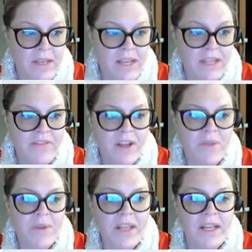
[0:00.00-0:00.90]
In the
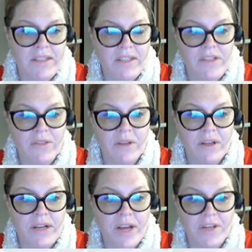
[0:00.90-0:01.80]
following lessons, you will
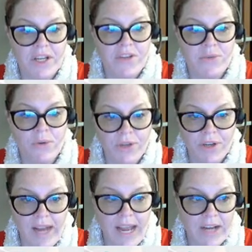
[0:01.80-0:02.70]
learn how to control
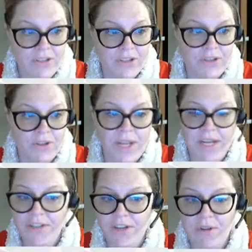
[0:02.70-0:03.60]
your actors so
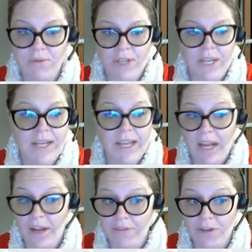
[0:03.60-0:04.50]
they don't
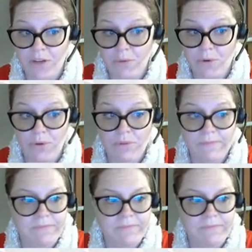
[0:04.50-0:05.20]
get out of control.